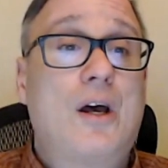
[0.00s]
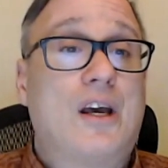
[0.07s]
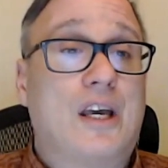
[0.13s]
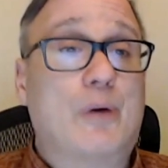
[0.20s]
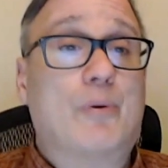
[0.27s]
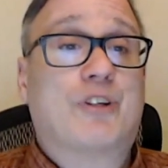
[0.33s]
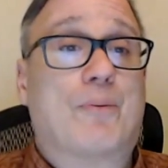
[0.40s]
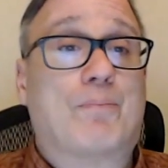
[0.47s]

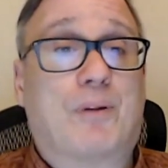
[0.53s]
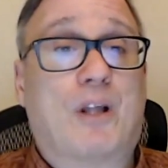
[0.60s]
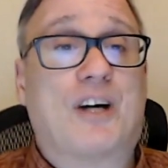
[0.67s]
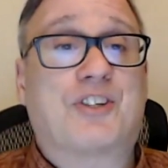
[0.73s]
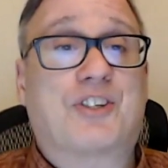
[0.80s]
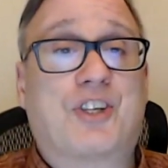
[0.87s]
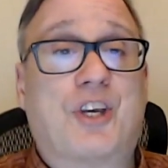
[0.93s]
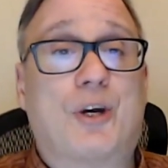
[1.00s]
He was a
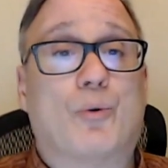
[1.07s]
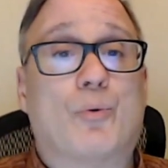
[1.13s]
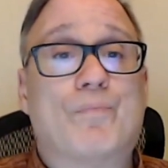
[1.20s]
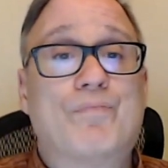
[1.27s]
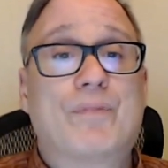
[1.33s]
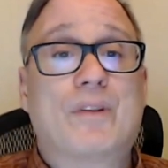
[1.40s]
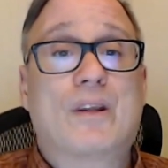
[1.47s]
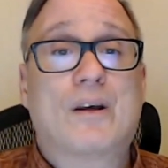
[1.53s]
plus 2.
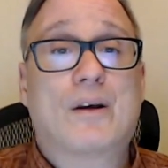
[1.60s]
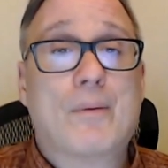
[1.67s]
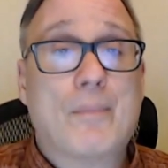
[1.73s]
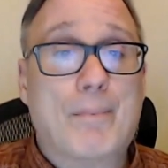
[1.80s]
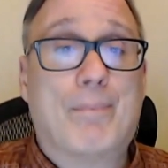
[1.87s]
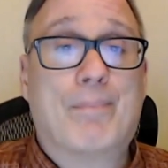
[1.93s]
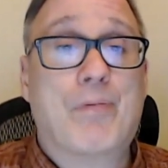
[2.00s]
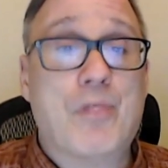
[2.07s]

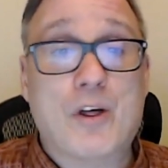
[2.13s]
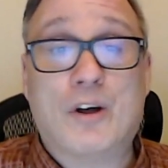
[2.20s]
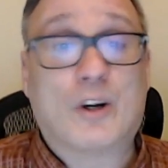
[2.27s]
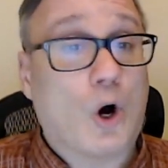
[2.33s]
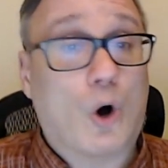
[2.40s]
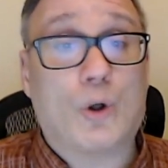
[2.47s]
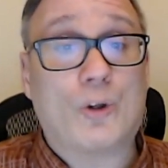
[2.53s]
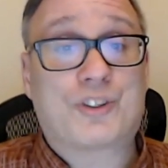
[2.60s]
The
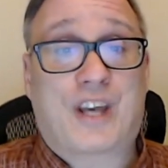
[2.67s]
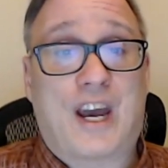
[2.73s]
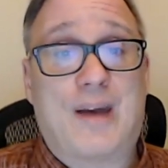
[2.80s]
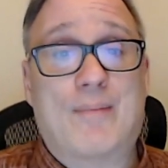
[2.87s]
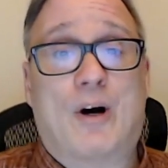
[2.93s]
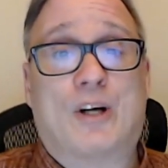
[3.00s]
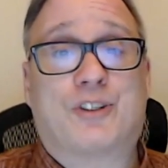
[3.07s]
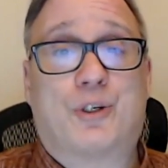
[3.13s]
goals
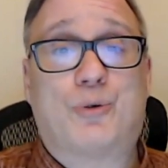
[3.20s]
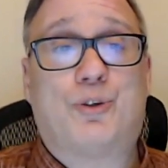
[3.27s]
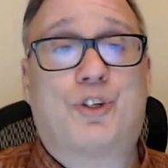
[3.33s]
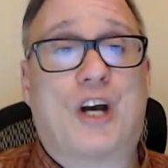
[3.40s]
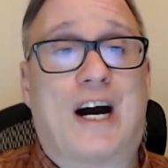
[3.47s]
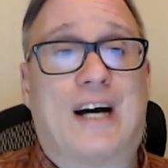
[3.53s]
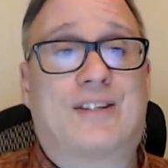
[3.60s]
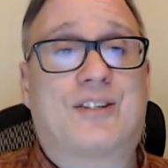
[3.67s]
came on 2
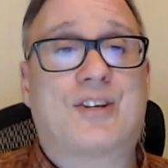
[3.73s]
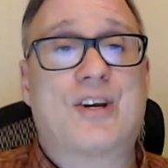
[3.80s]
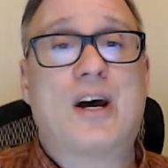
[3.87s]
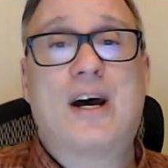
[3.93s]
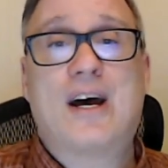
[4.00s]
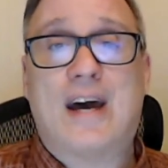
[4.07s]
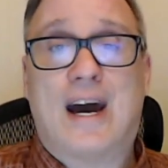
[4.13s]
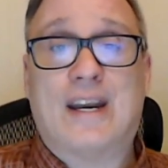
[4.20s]
shots,
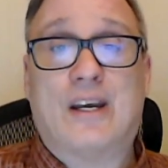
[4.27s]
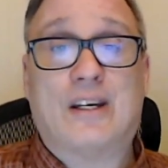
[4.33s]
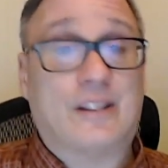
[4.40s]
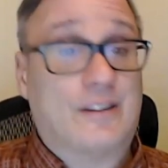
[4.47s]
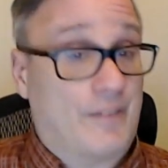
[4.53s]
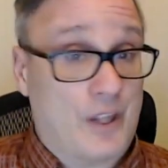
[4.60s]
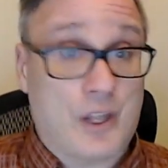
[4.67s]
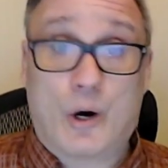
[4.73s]
and
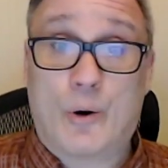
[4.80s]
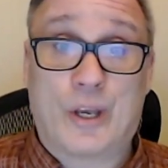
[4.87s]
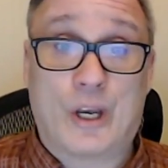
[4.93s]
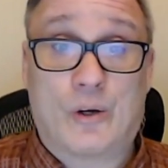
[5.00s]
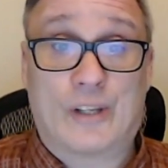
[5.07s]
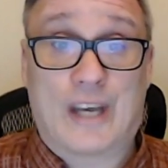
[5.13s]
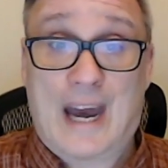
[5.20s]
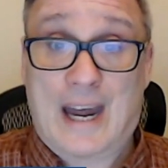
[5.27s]
even though he
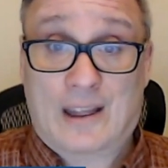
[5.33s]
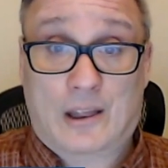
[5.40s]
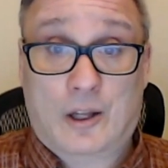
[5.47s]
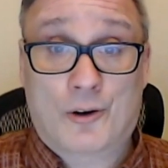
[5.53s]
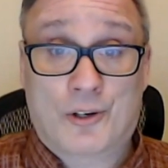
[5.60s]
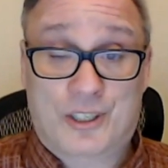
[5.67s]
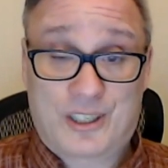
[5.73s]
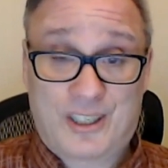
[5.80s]
only had
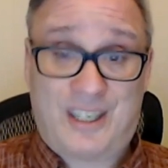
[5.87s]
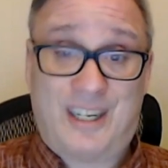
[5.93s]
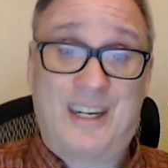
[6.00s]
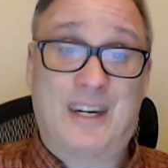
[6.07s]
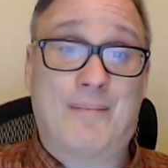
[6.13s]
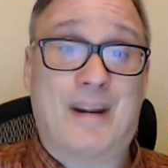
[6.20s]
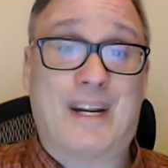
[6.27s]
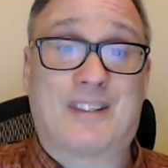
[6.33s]

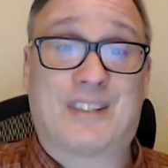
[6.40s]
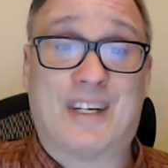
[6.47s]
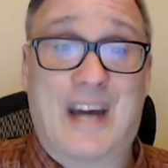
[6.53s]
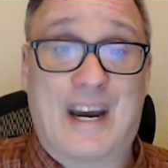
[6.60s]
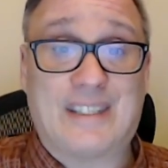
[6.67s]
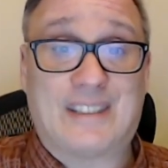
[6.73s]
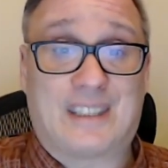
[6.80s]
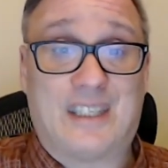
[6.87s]
13 minutes and
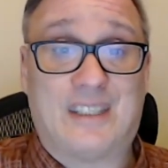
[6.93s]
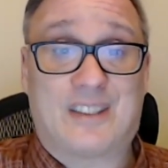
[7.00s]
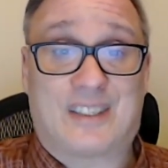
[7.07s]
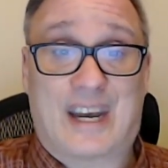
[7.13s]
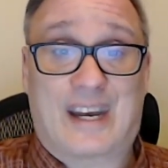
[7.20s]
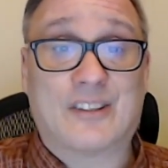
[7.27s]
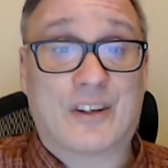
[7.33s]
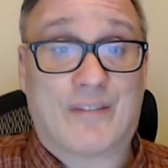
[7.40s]
19
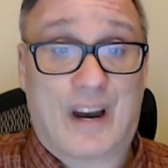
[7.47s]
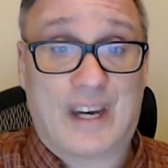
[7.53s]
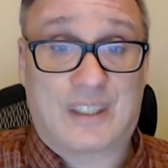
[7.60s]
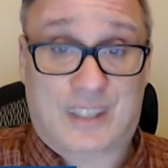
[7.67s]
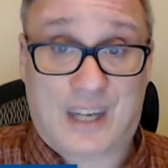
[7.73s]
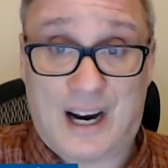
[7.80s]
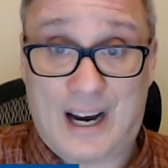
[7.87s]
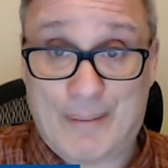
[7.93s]
seconds of ice
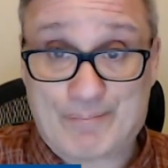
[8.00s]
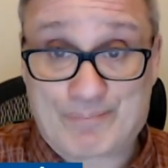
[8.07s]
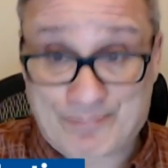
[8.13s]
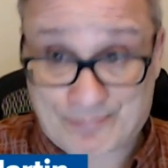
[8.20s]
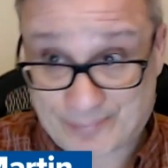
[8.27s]
time,